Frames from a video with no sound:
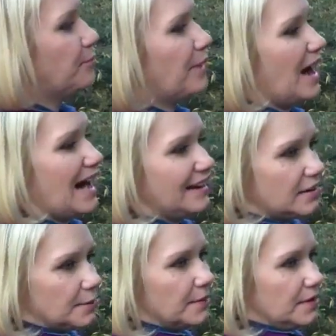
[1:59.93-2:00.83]
the
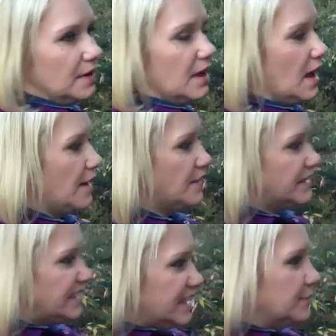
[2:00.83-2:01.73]
bottom of
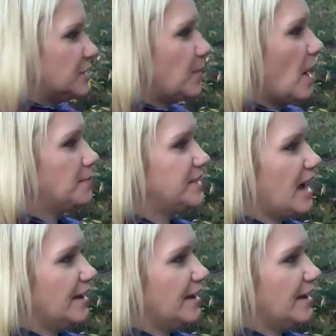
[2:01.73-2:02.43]
the seam is popped